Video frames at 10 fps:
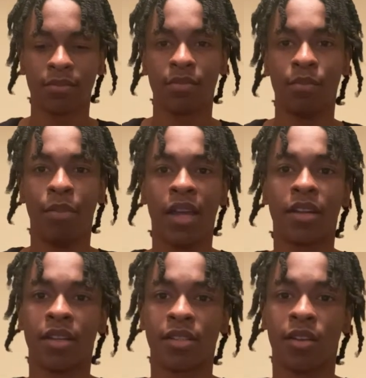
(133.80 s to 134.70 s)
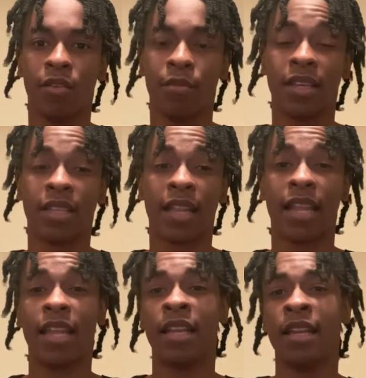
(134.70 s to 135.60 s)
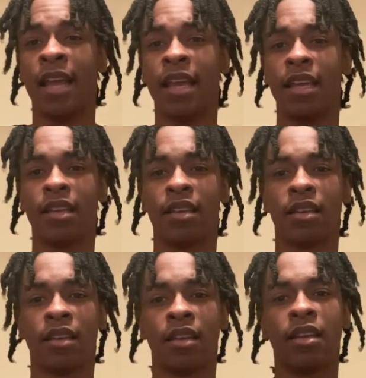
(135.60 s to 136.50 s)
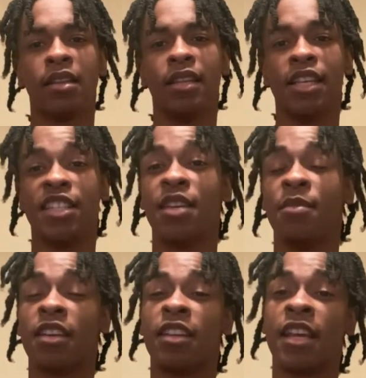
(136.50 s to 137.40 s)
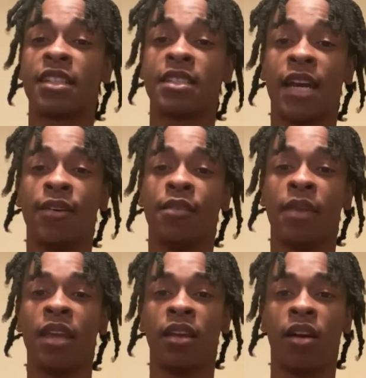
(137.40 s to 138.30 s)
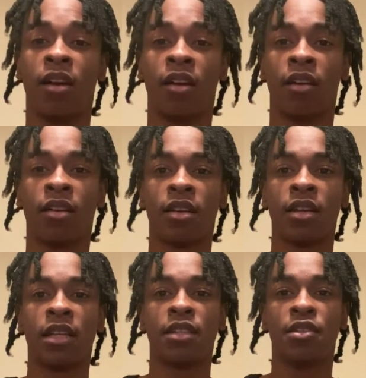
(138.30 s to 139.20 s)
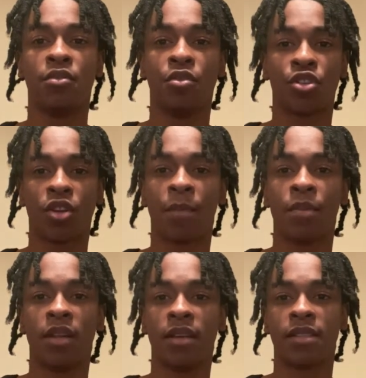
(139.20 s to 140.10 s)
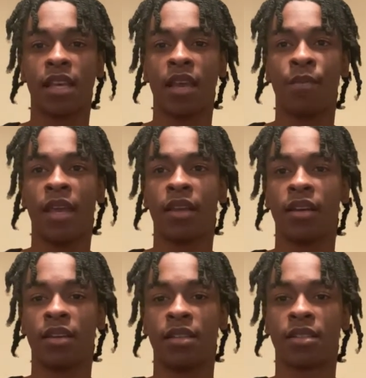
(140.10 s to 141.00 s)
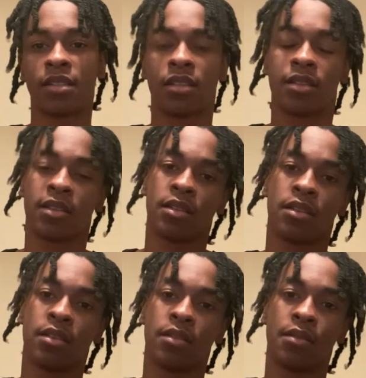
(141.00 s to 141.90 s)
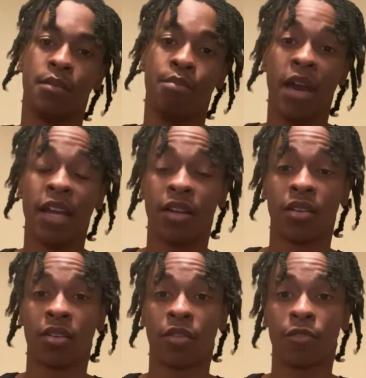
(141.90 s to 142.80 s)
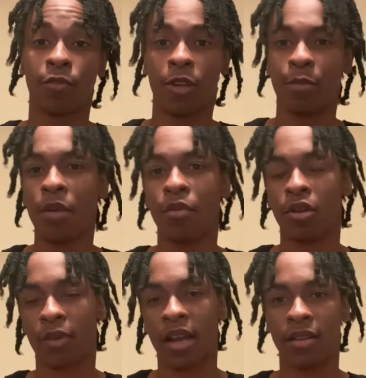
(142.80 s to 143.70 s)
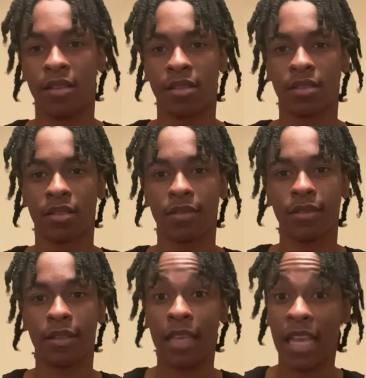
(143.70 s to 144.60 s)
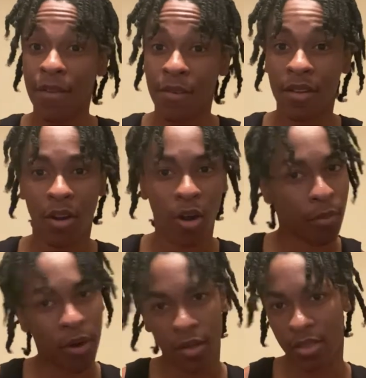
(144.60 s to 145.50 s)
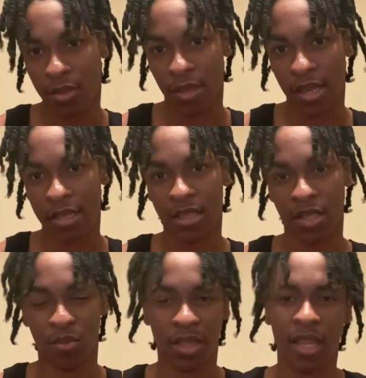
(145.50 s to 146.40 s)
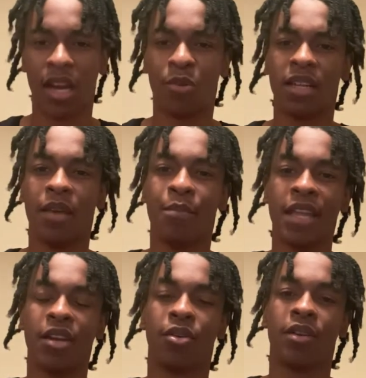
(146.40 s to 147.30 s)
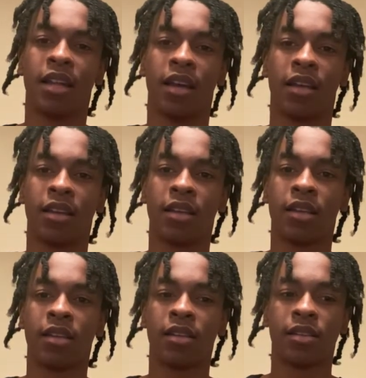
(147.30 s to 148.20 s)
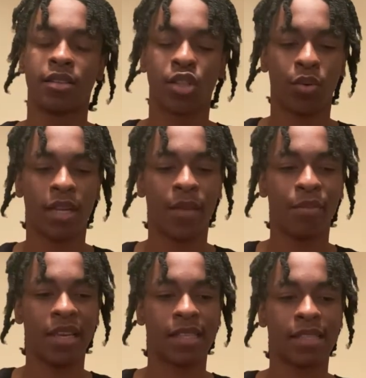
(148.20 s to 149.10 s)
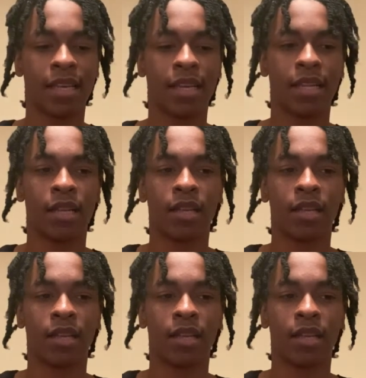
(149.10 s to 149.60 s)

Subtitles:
better yourself, because at the end of the day, these human connections that we make are to sharpen us and make us better for the people around us, even our partners in relationships, whether I want to admit it or not. So with that being said,